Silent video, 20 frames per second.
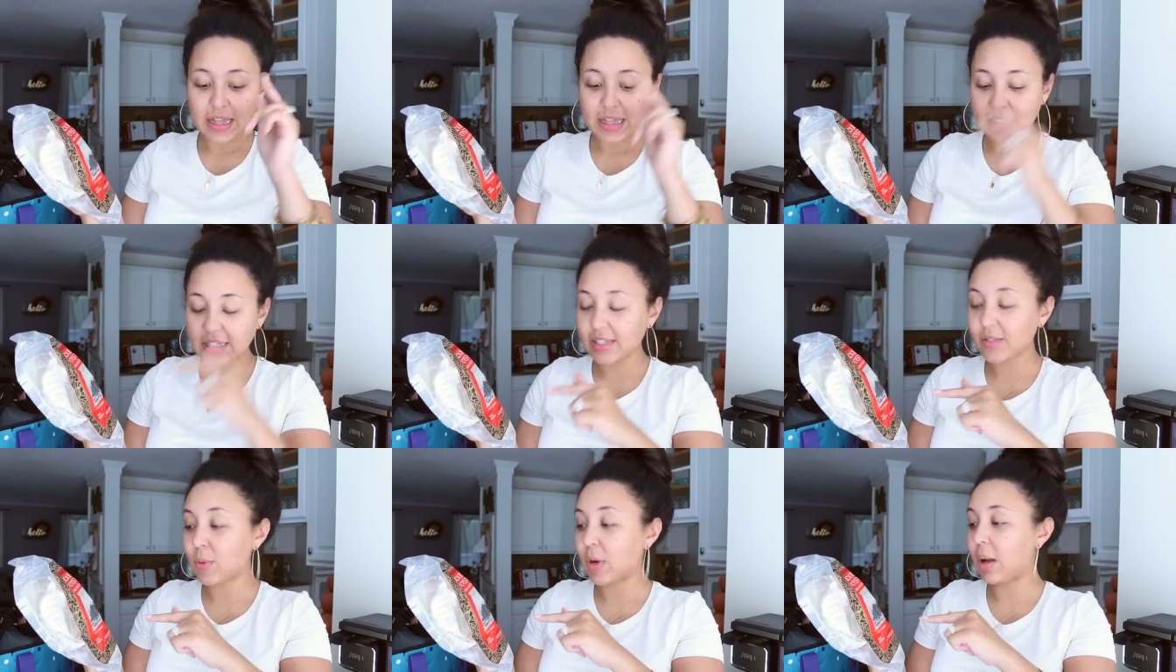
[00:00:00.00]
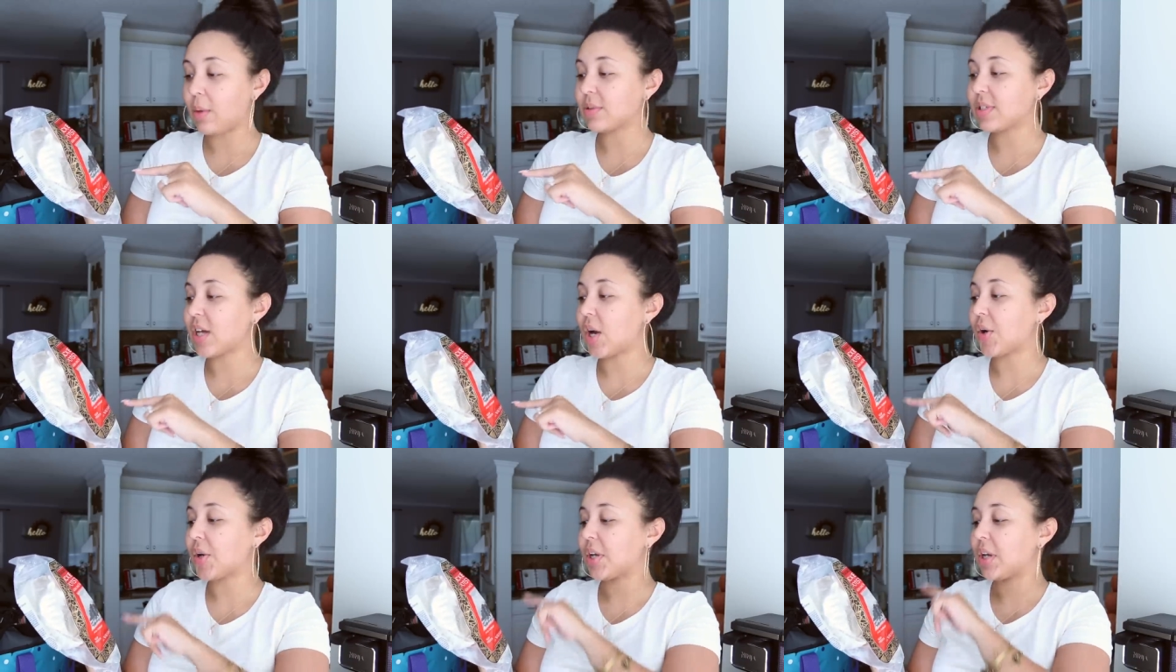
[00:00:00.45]
This is what I
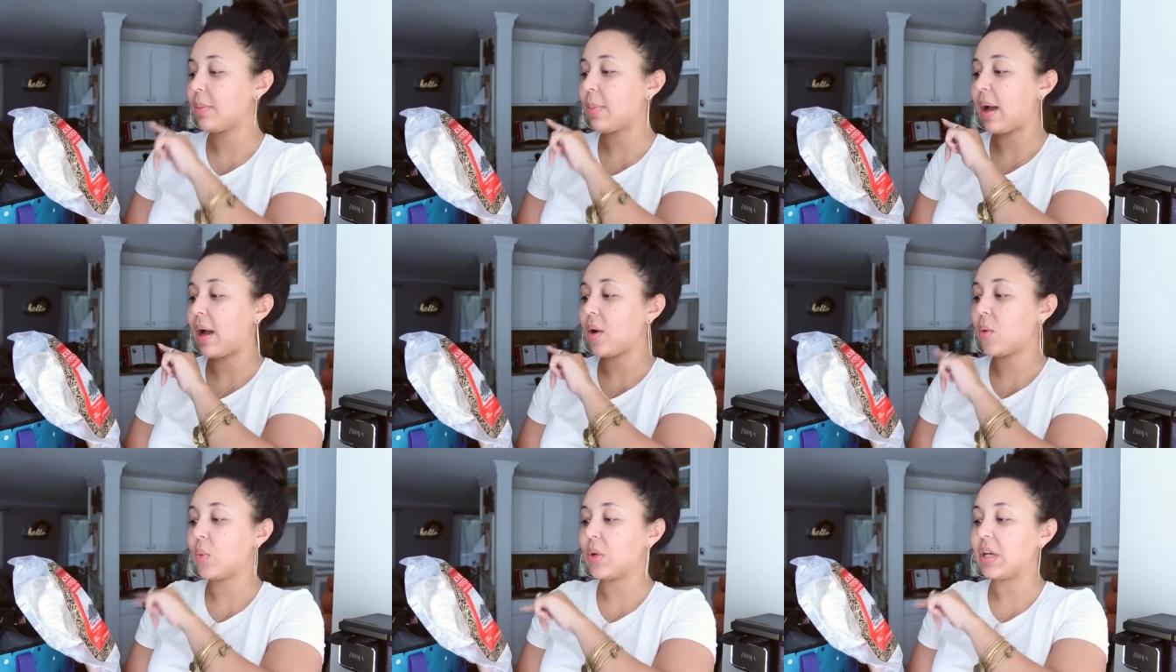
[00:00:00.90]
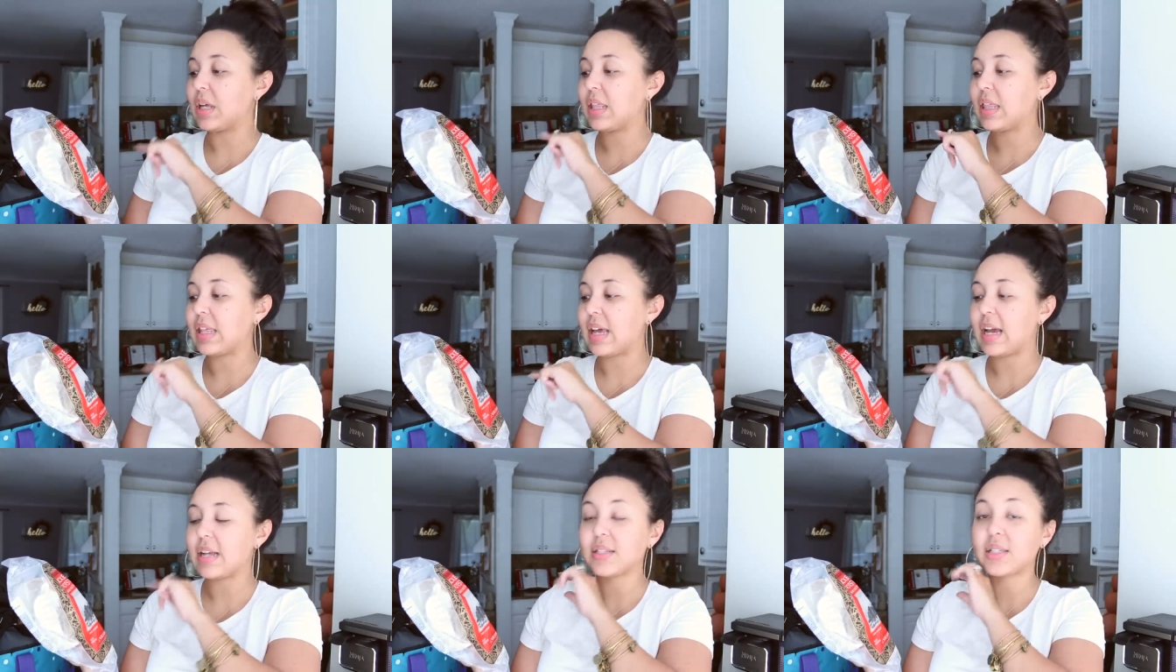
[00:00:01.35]
was talking about
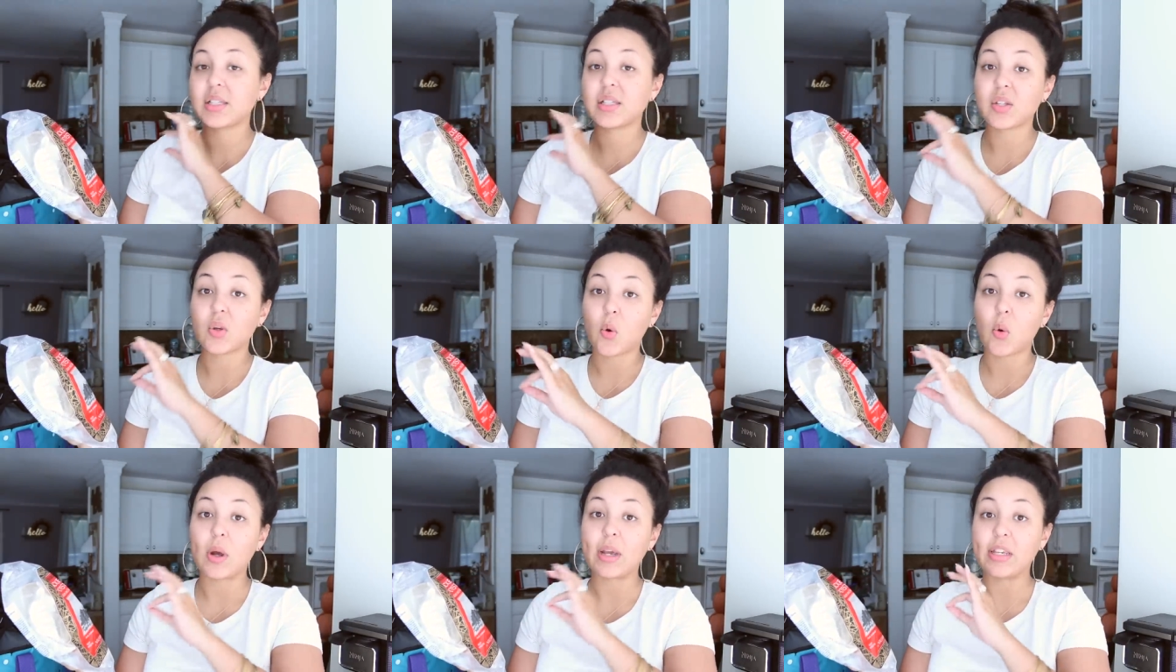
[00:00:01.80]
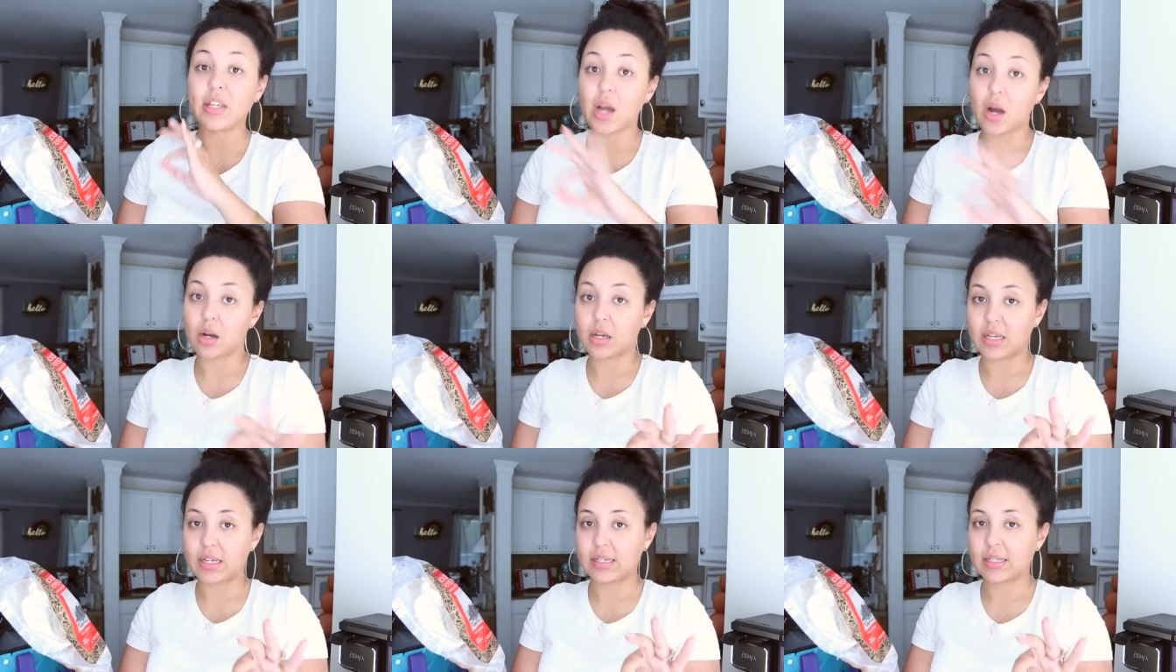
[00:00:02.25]
with that
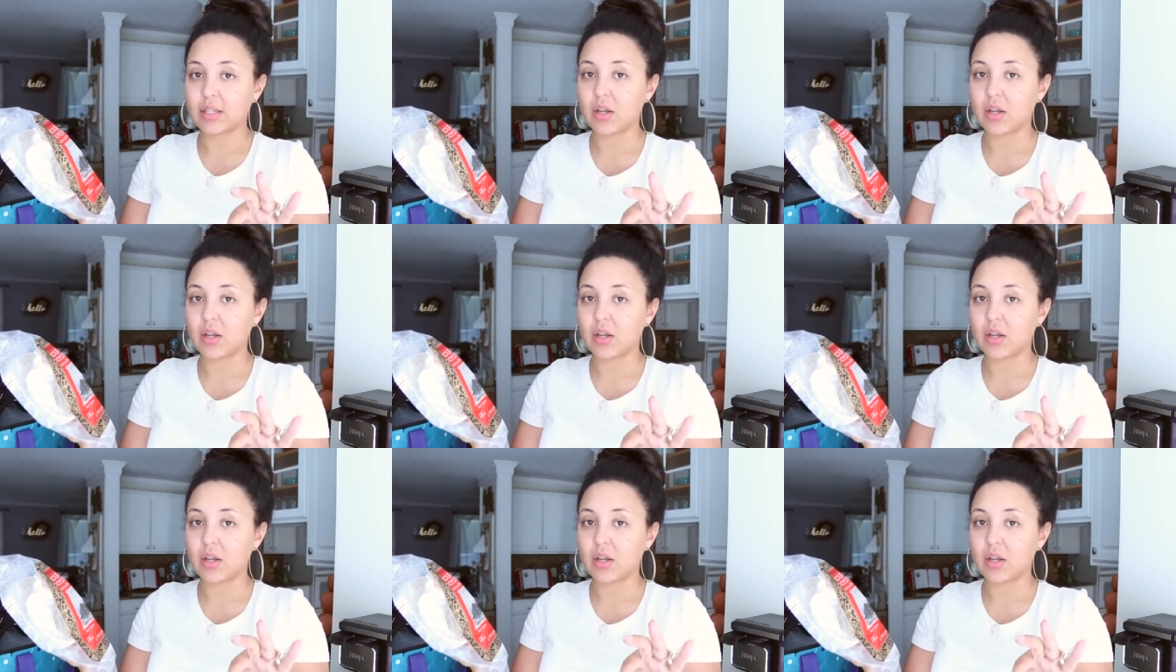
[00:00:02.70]
soyaki